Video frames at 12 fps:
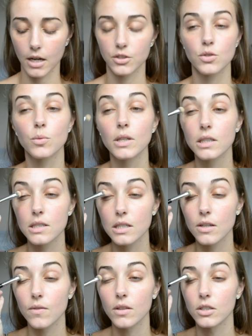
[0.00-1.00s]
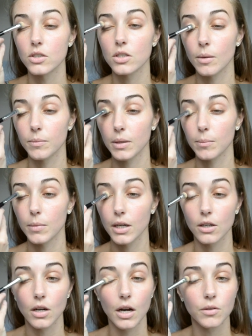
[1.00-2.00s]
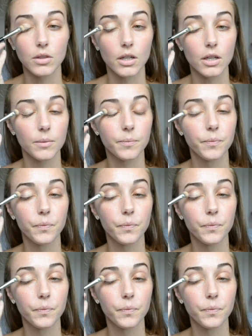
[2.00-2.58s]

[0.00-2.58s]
I just want to see if there is something better out there.